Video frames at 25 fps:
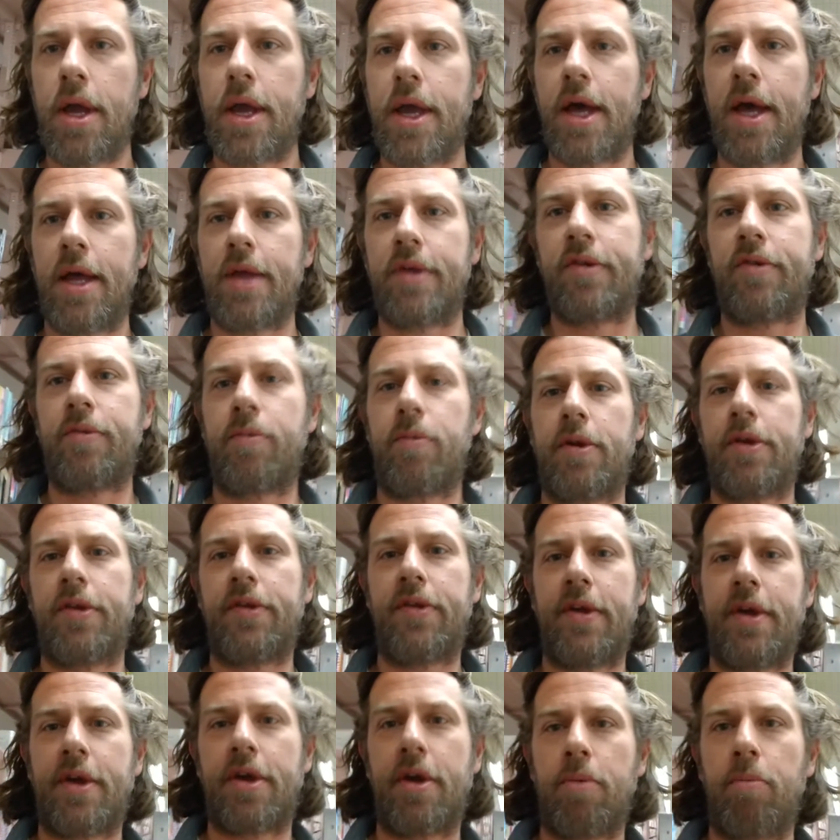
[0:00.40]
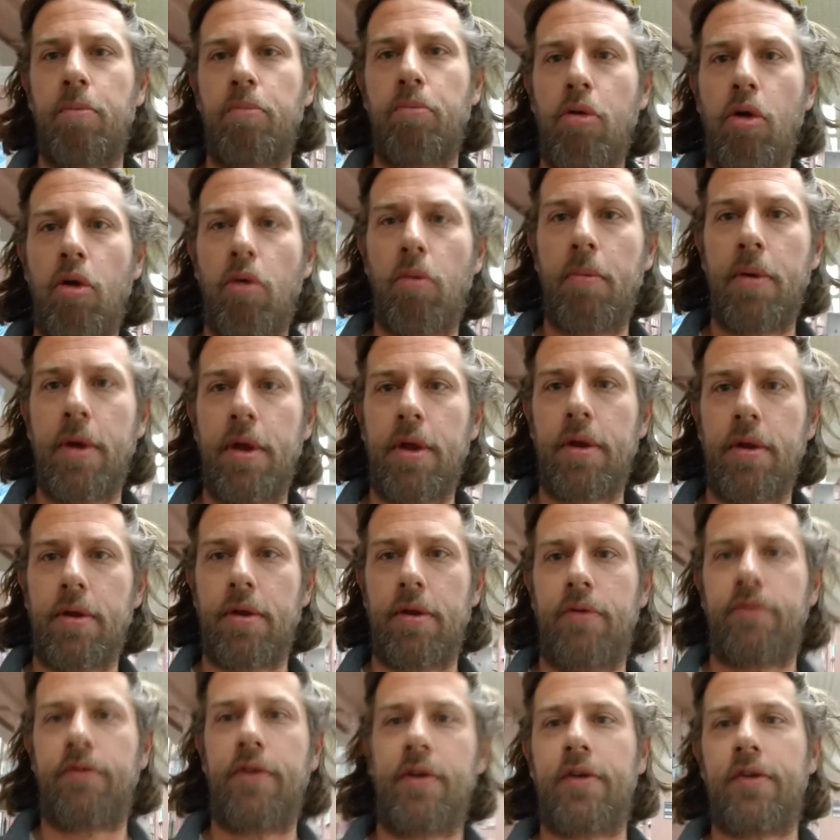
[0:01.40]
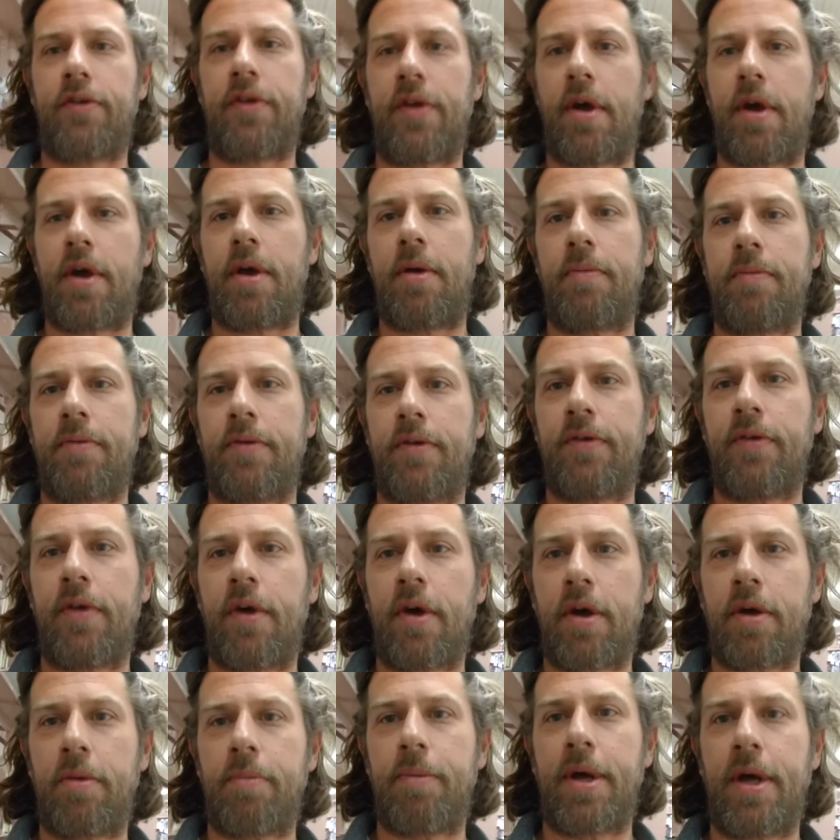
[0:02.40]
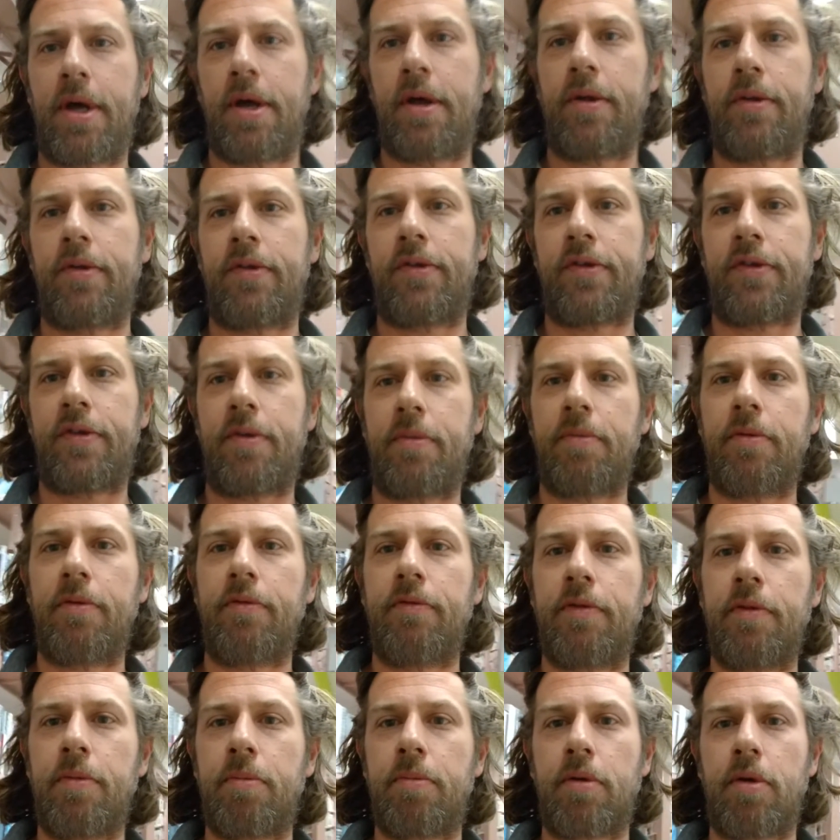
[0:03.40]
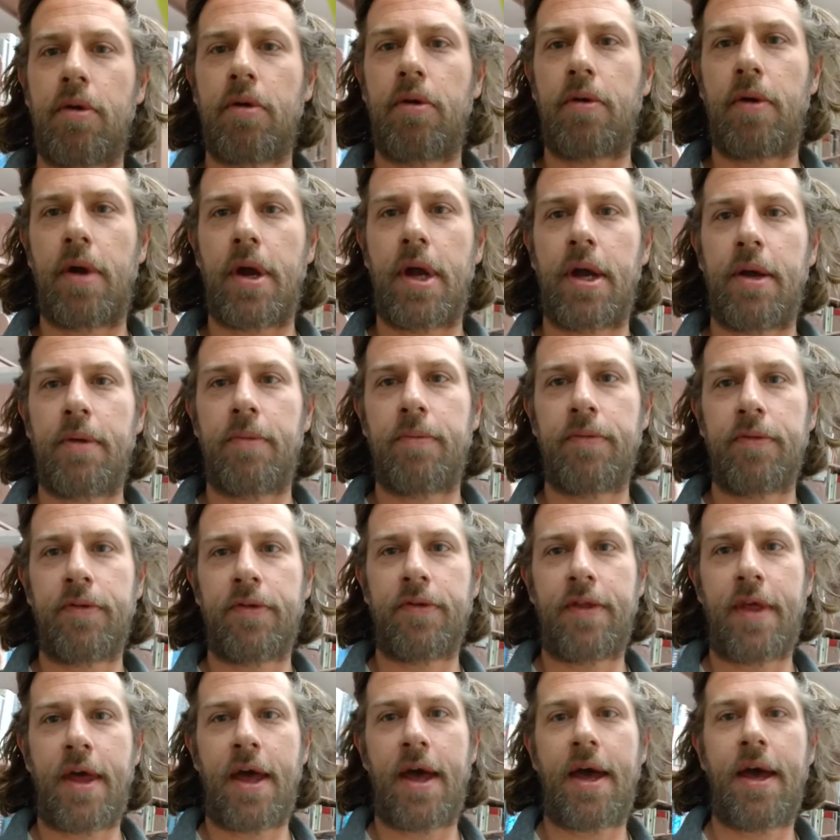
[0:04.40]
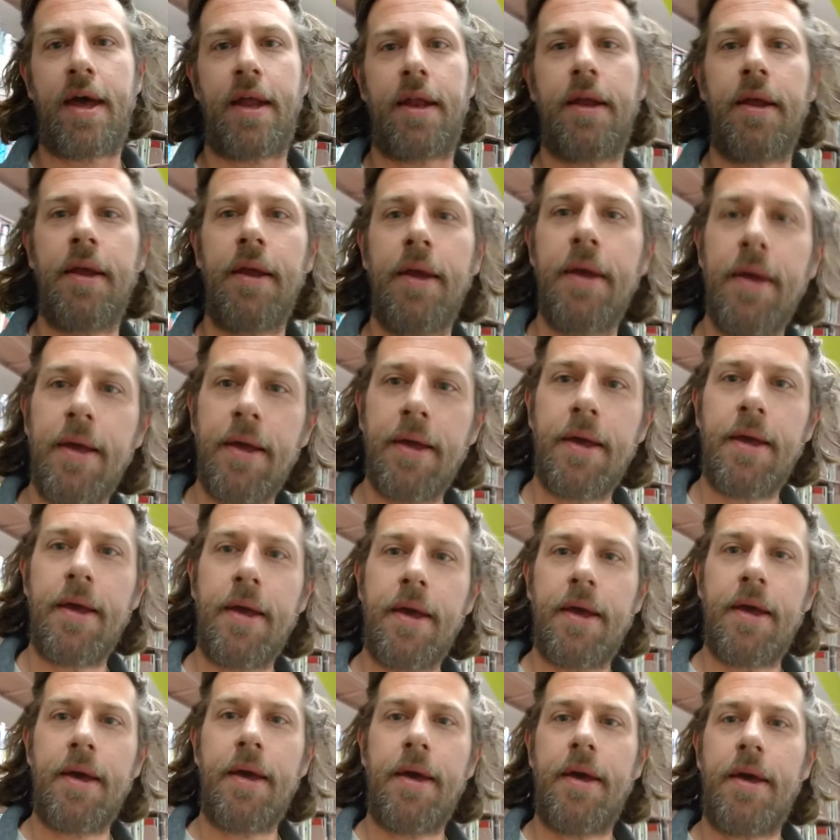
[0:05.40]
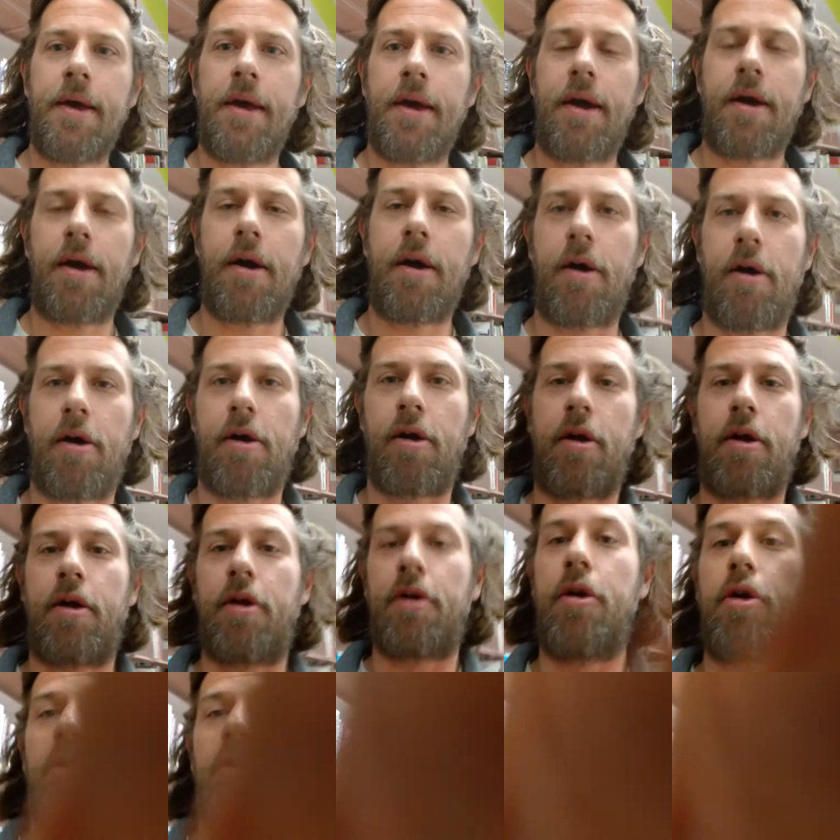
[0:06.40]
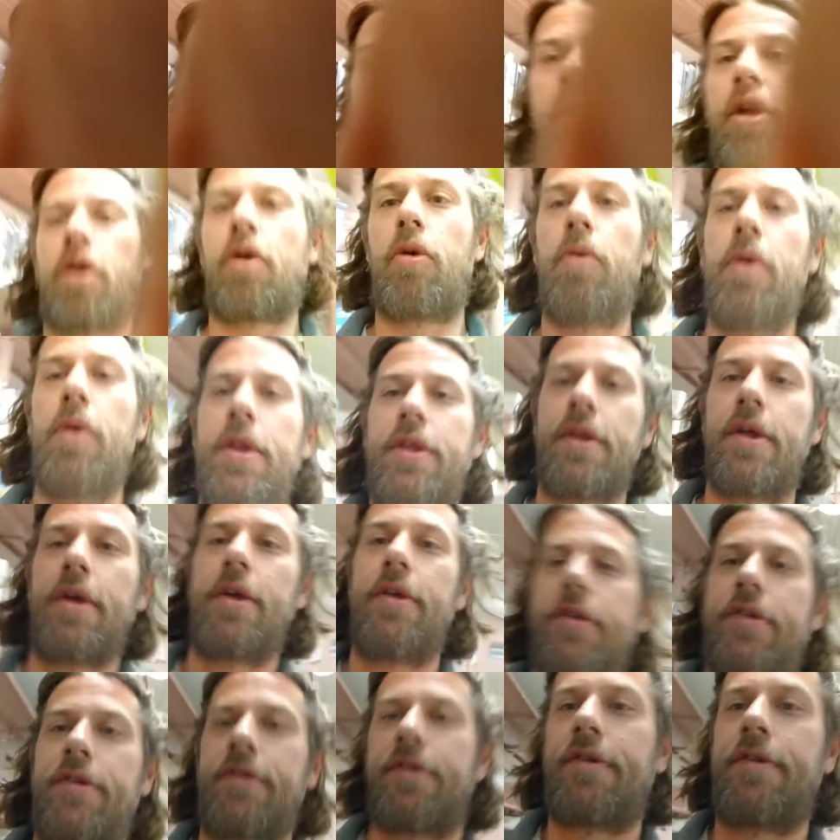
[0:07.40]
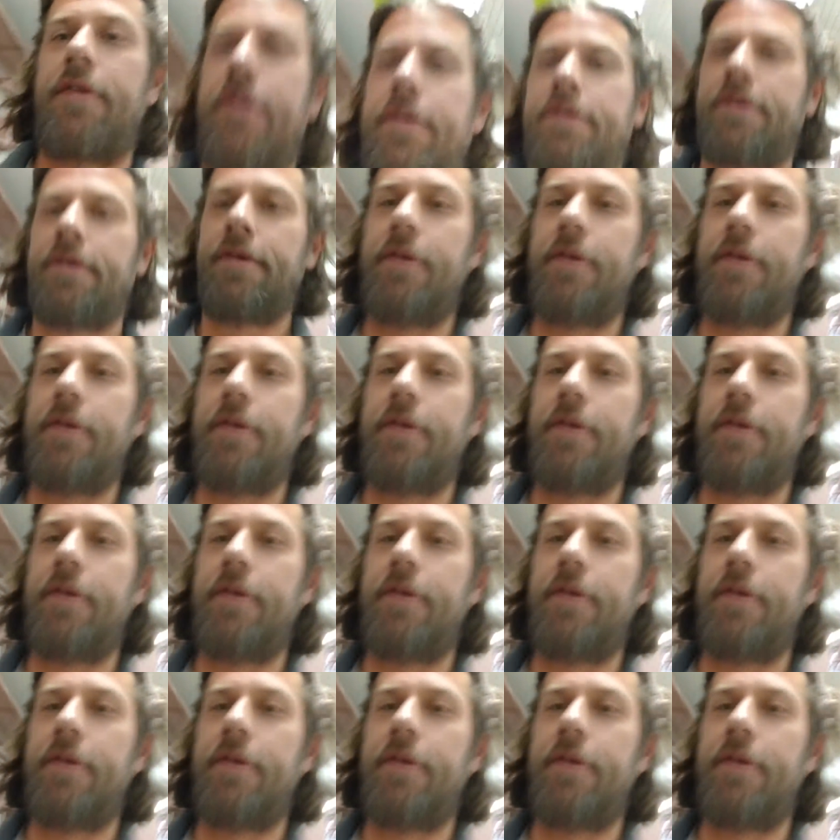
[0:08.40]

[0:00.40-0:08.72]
guys want to take a moment of your time to talk about some of the programs that are no longer with us